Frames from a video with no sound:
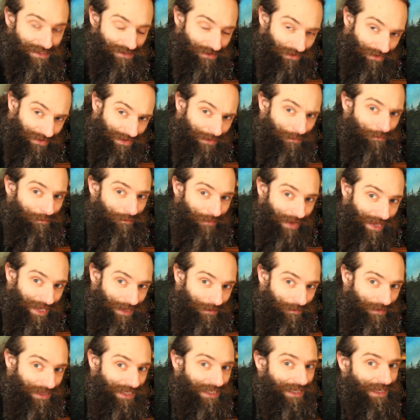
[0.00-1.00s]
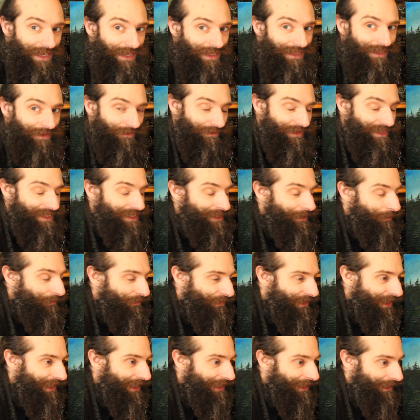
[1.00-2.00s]
So I think maybe there is
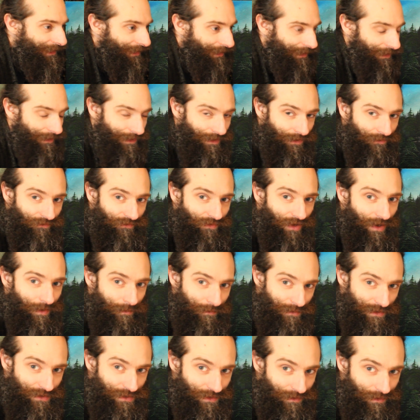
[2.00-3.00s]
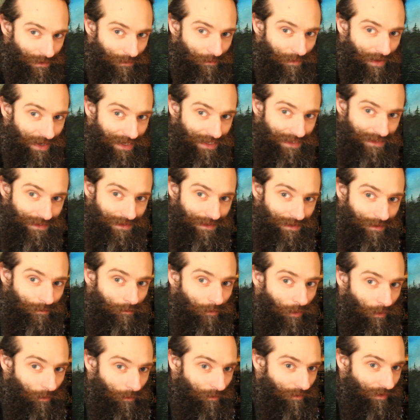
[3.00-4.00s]
something in the firmness of the paint that
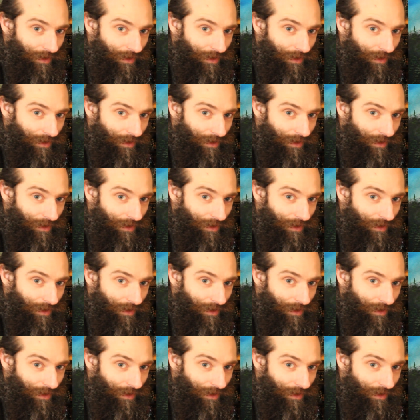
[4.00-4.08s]
Bob